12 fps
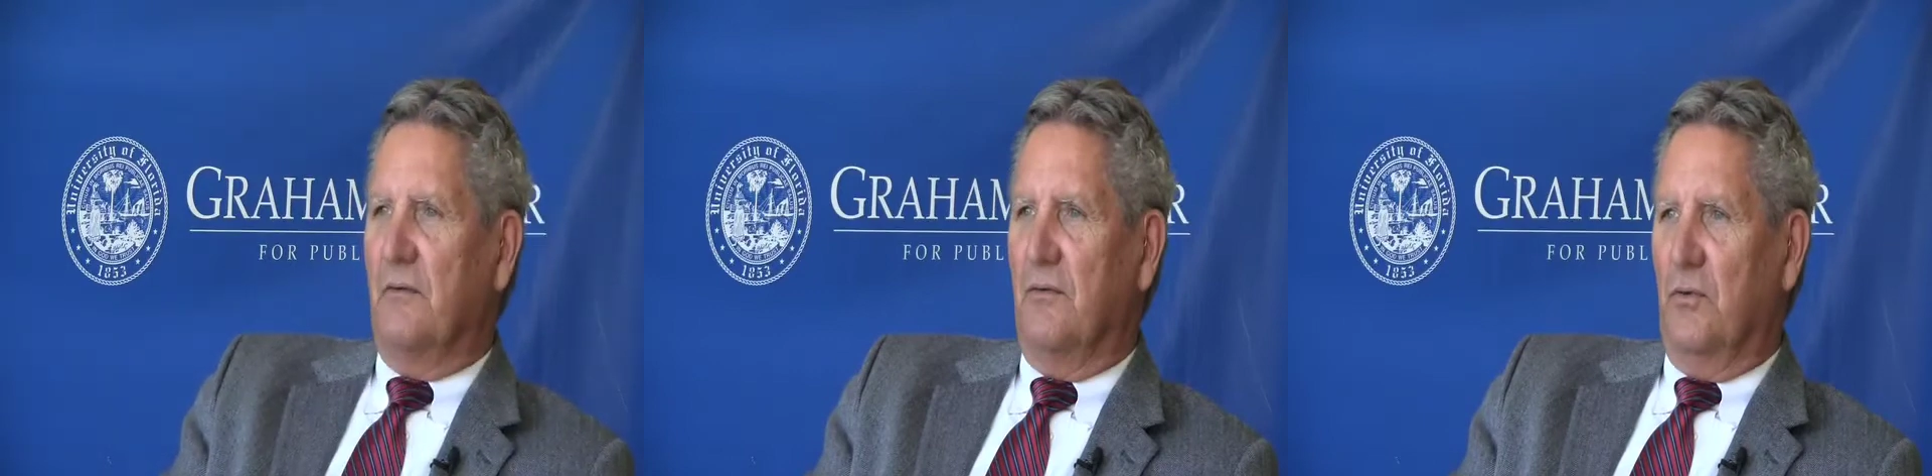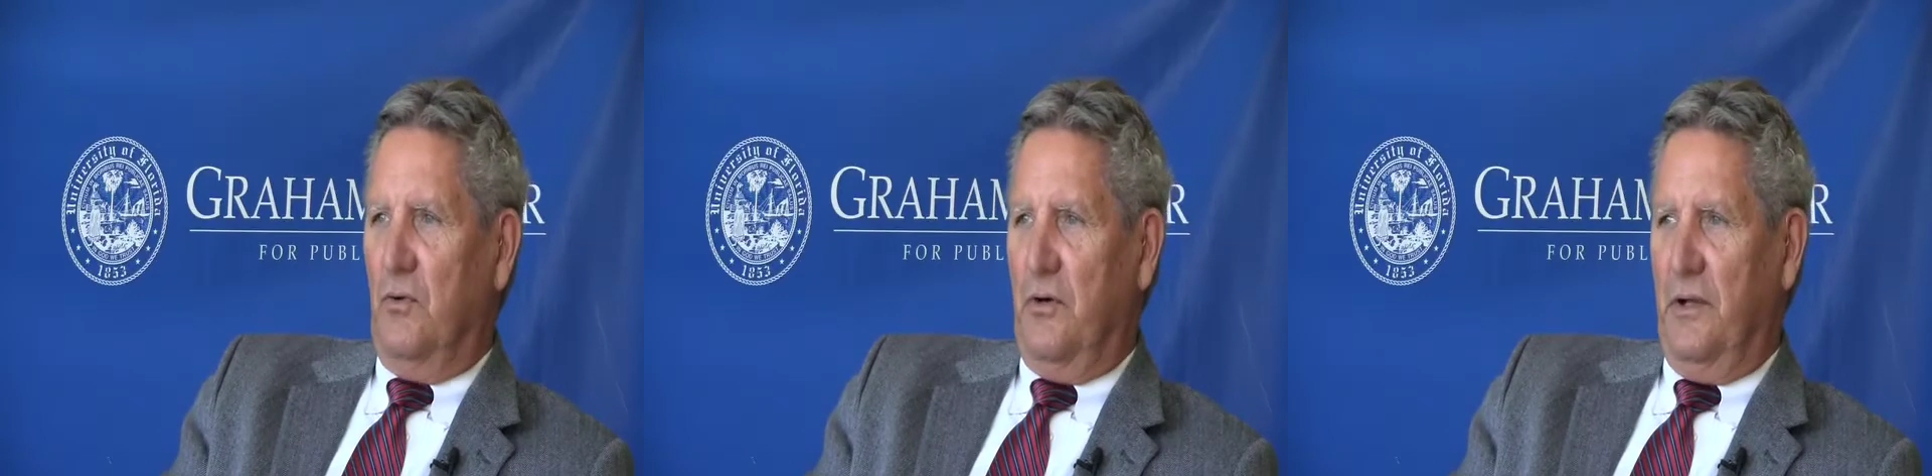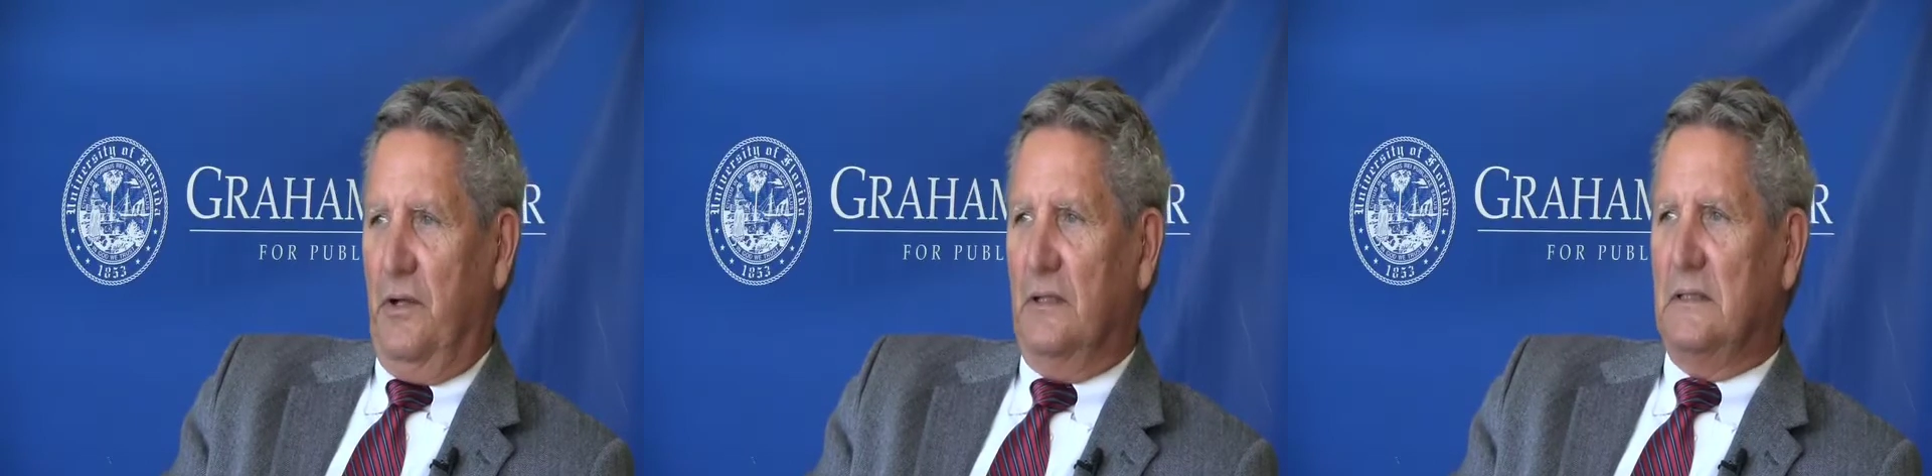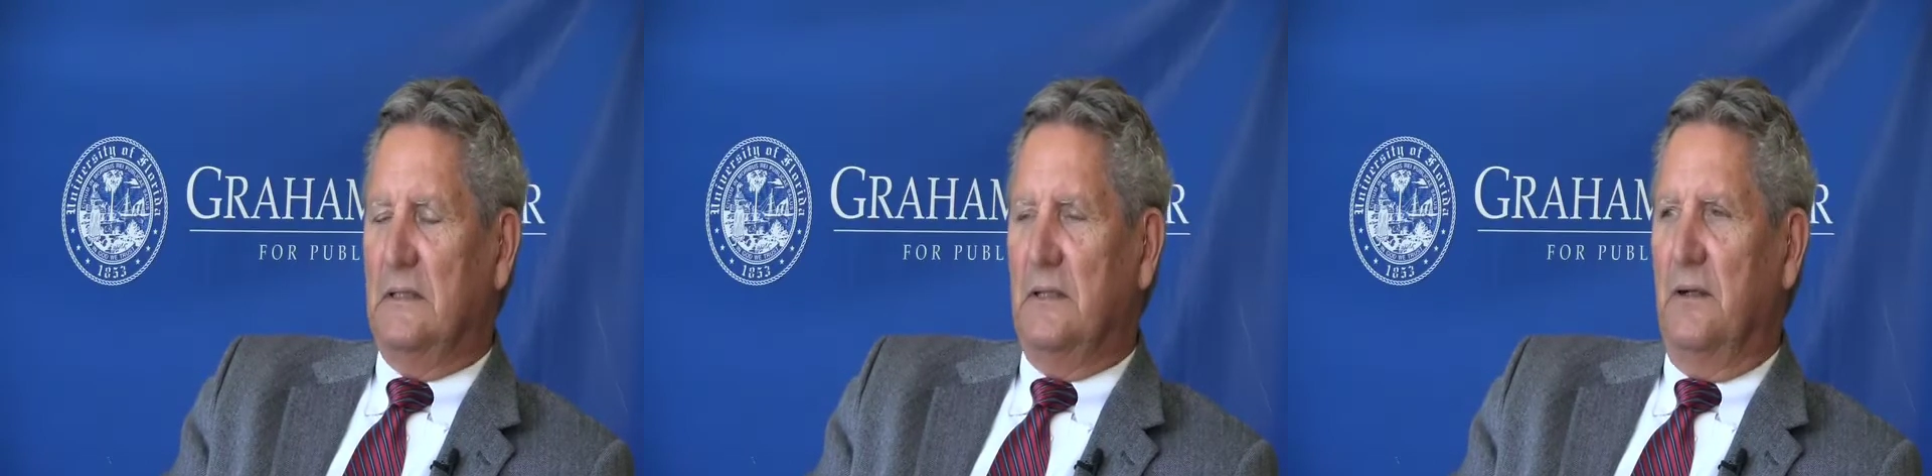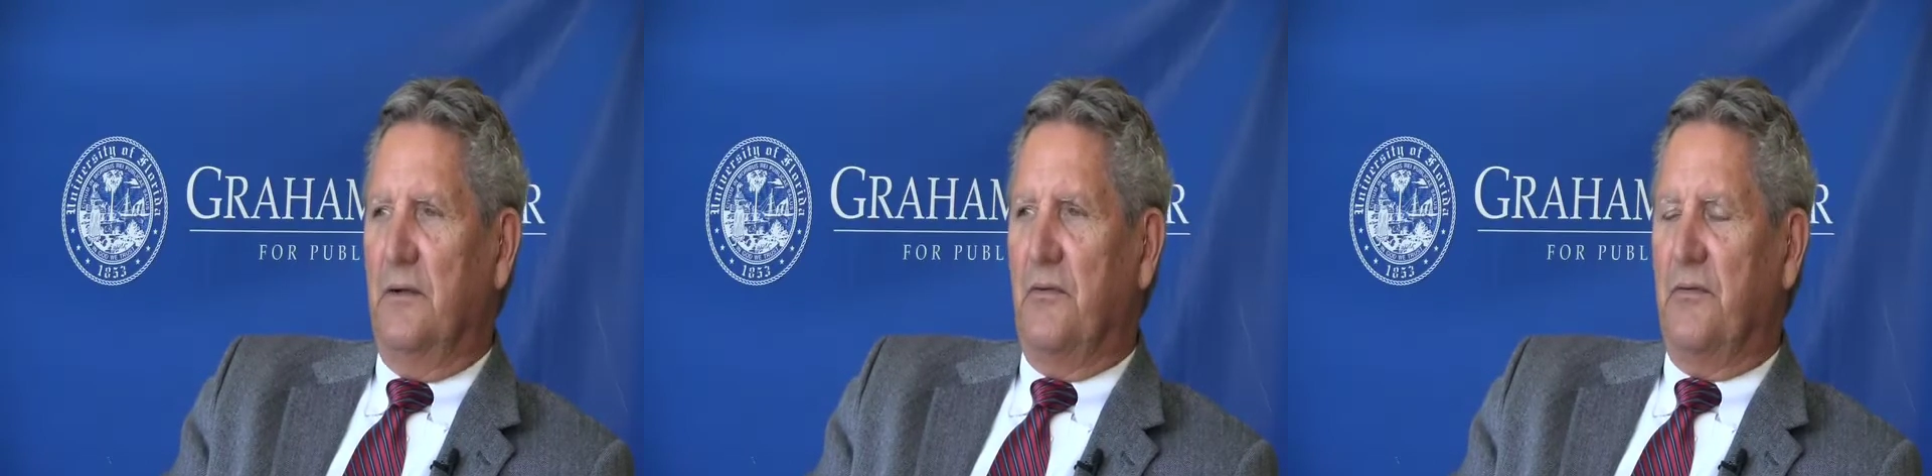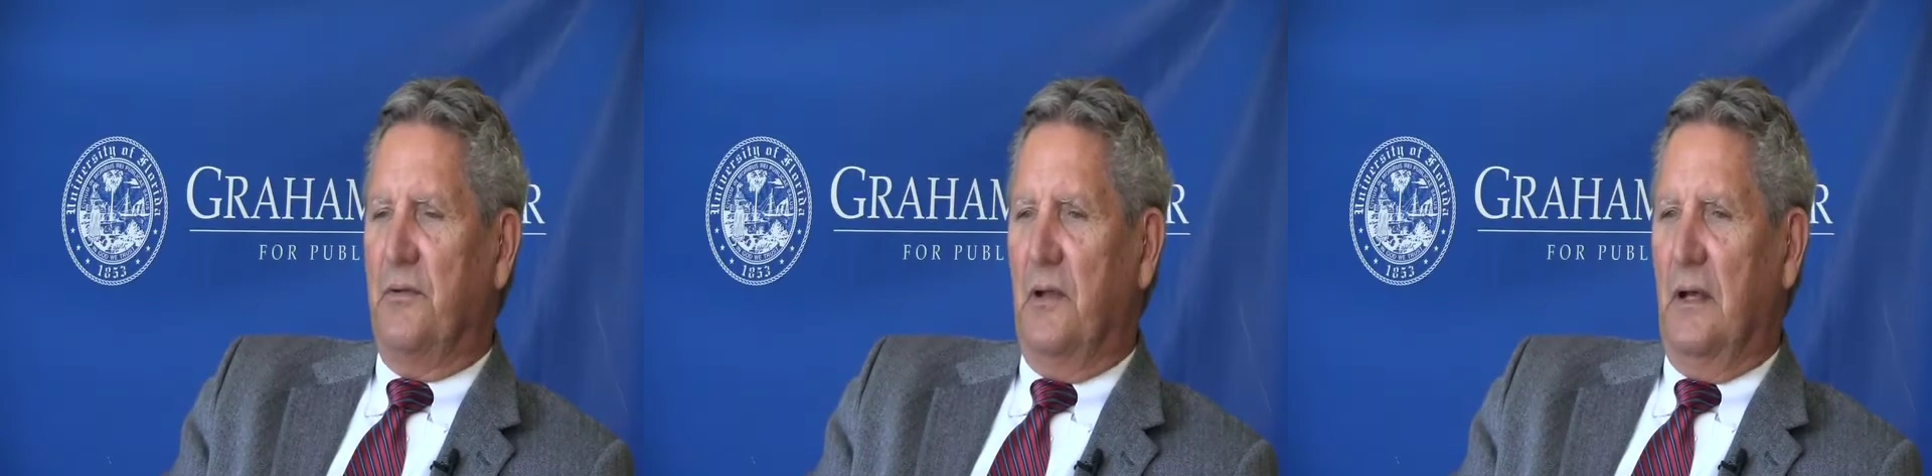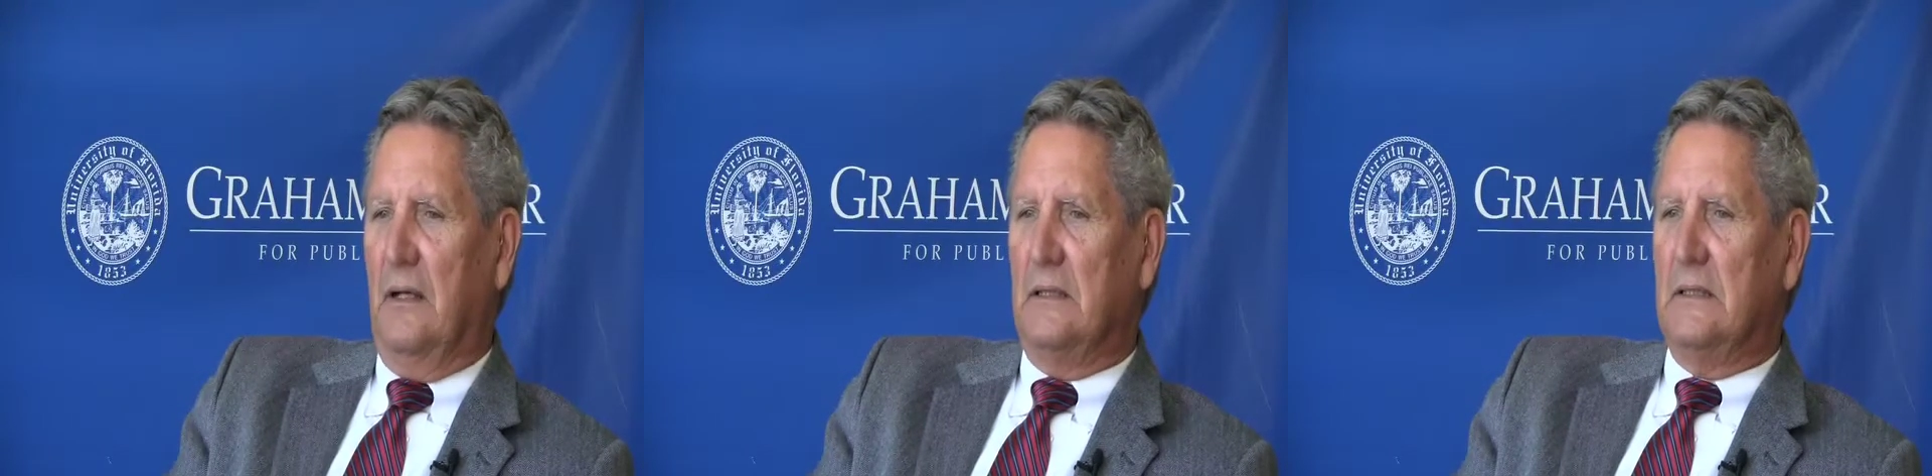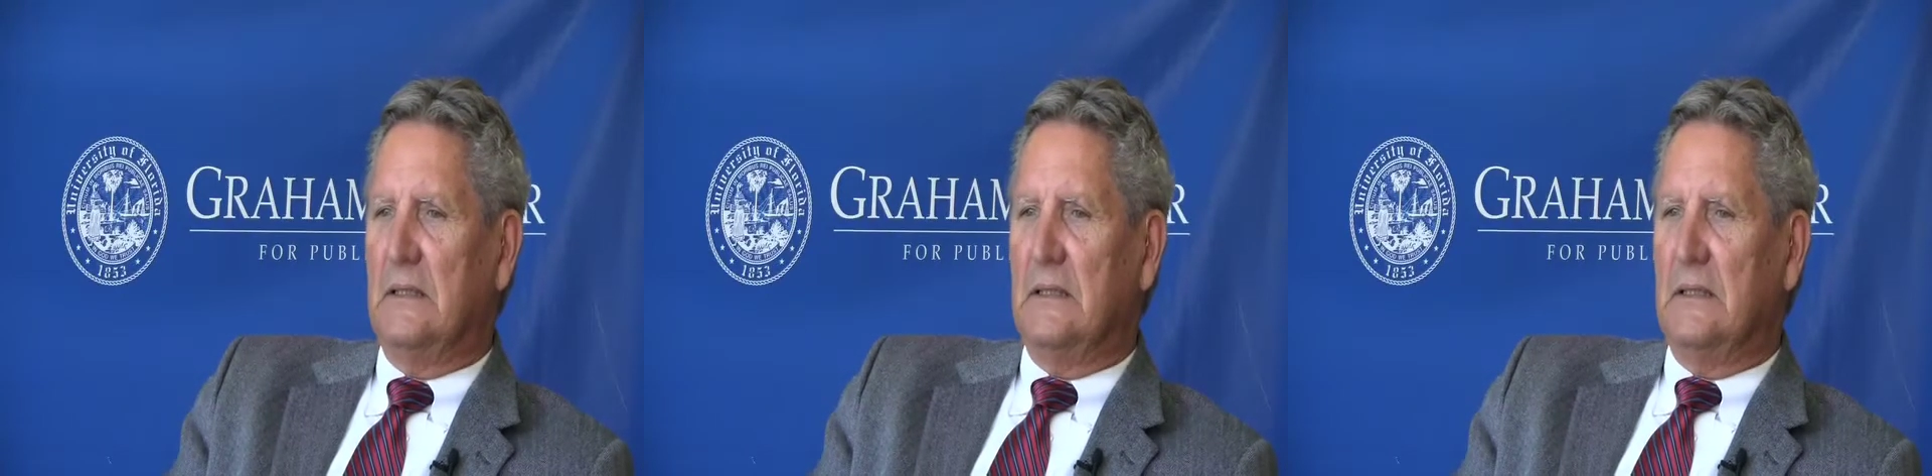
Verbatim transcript: in Florida is uh,